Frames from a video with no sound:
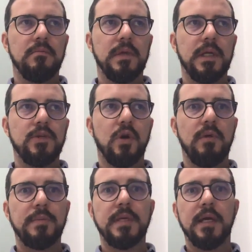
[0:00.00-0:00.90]
Is your
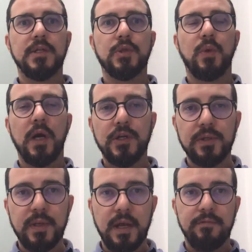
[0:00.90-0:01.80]
website structured
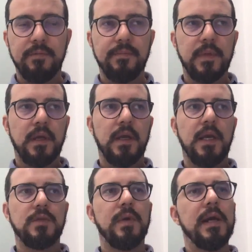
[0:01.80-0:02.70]
enough?
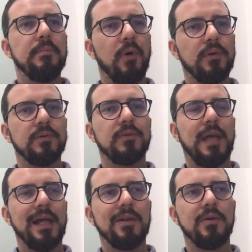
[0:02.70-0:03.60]
It's very important to
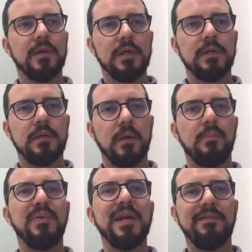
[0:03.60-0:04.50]
tell Google
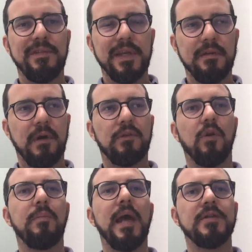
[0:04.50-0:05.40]
briefly what
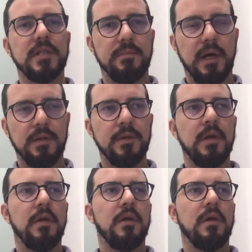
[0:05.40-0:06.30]
your page is about
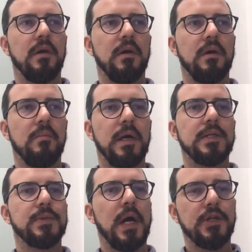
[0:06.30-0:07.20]
by
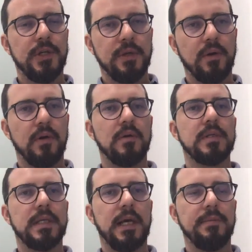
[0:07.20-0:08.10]
structuring your
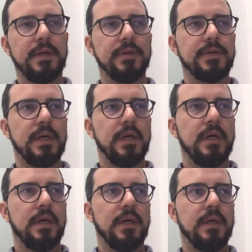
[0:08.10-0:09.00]
site, because
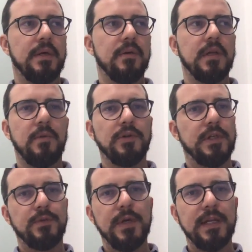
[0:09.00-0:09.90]
Googlebot
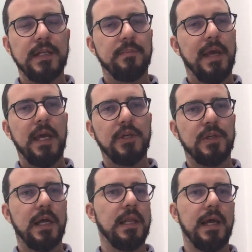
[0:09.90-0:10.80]
is reading the page
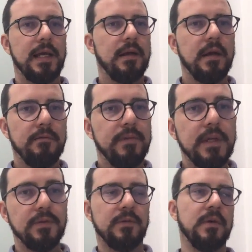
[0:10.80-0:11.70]
not like we
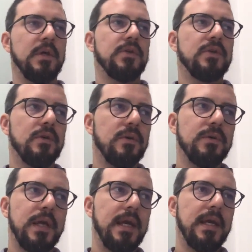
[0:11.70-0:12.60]
do. So
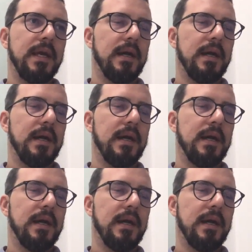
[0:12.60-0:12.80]
they're